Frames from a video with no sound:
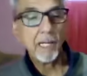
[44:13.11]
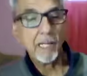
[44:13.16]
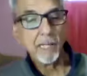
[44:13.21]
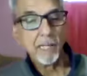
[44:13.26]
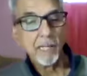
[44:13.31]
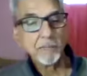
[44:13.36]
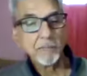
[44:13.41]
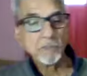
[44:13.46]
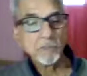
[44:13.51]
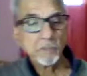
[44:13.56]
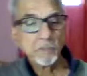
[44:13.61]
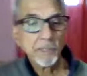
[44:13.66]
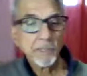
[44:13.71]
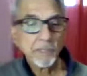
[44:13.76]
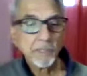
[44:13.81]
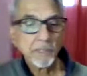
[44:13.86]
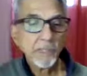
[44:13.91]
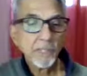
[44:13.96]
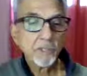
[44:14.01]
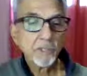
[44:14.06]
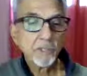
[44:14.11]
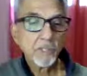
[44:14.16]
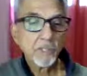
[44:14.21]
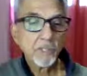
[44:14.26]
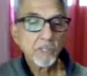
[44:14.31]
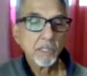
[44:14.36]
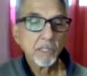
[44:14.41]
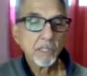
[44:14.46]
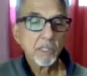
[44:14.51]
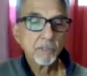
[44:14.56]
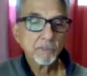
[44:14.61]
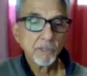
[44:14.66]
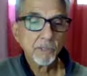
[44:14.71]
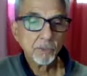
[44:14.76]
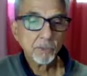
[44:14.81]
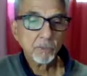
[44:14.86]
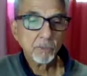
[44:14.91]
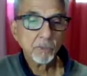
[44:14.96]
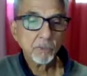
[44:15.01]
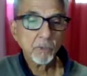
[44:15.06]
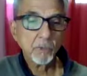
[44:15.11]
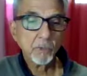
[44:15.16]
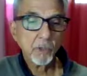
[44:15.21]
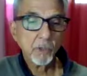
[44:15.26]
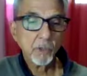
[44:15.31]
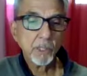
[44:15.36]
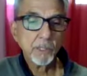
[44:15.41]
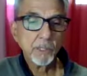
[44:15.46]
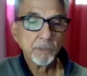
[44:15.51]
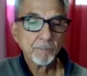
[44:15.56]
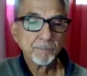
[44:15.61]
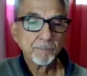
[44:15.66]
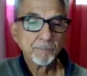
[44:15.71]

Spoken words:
Atman nature of the true Lord.